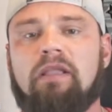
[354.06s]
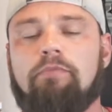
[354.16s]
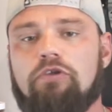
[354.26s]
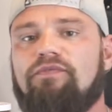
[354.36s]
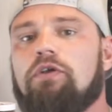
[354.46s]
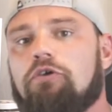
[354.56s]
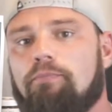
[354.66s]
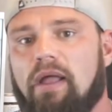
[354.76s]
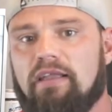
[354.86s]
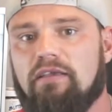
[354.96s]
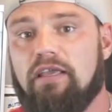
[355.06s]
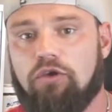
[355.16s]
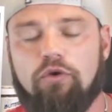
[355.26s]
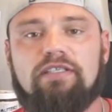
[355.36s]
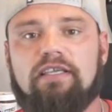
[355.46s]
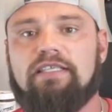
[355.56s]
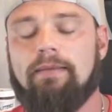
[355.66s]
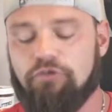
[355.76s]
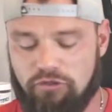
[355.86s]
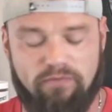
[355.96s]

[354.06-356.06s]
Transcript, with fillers: But you feel your body increasing in temperature,